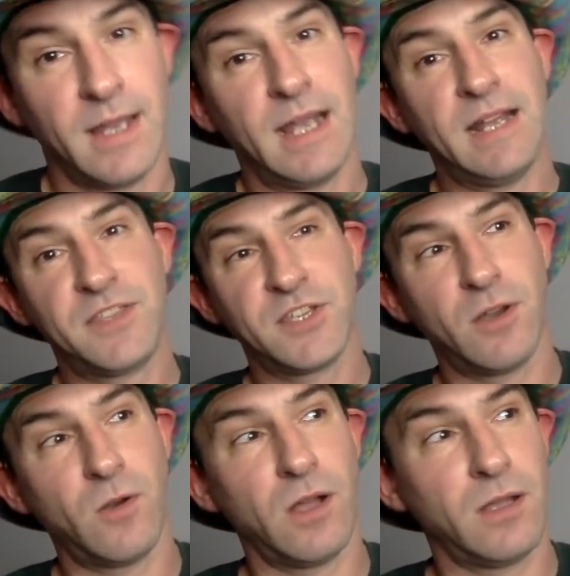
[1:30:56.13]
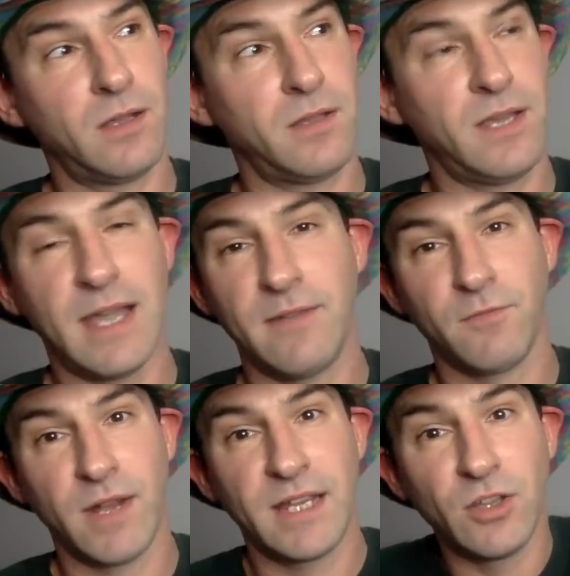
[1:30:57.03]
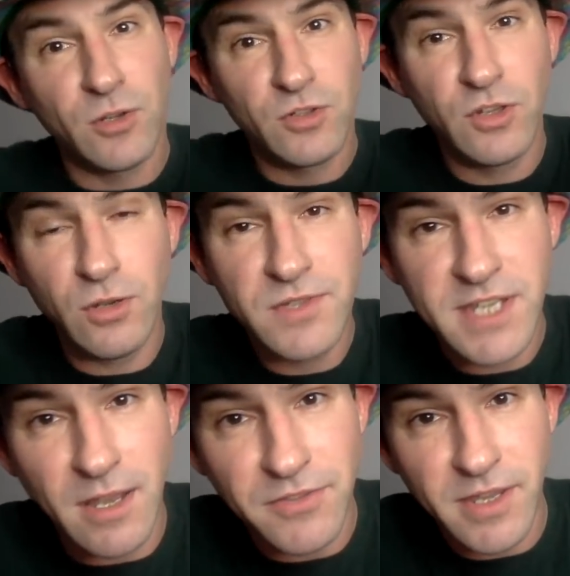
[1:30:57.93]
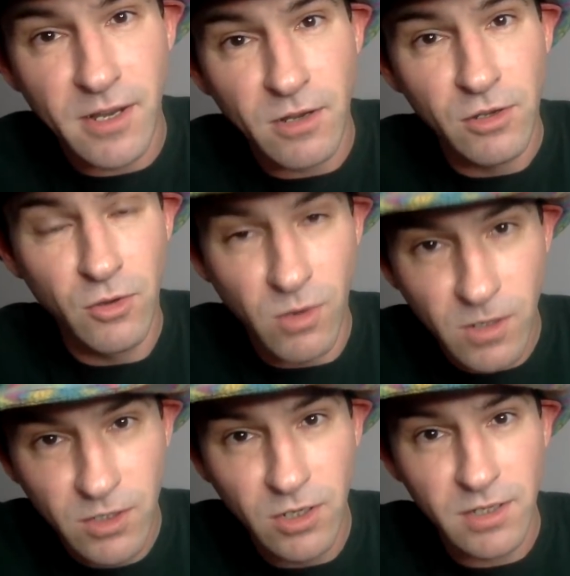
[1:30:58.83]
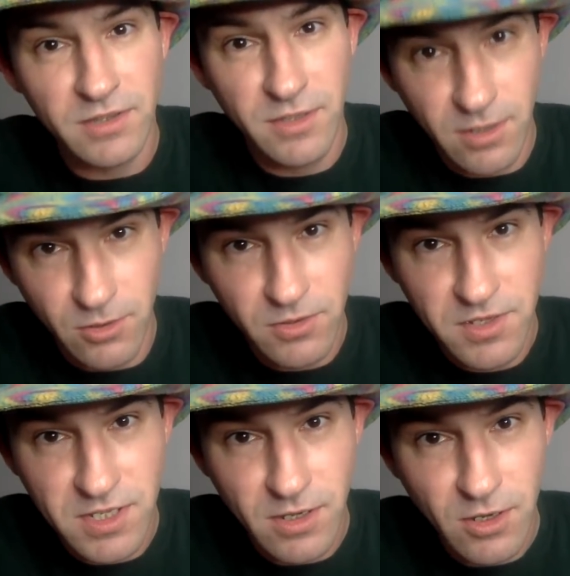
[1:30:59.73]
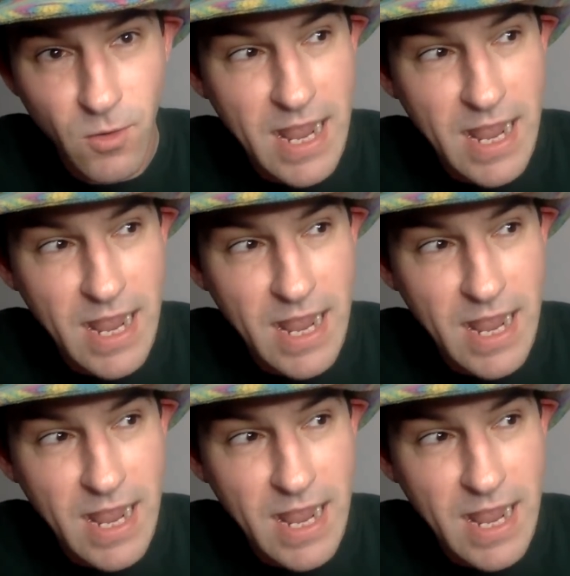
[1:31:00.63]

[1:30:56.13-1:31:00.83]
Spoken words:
And so you have regular dudes out there who are good dudes who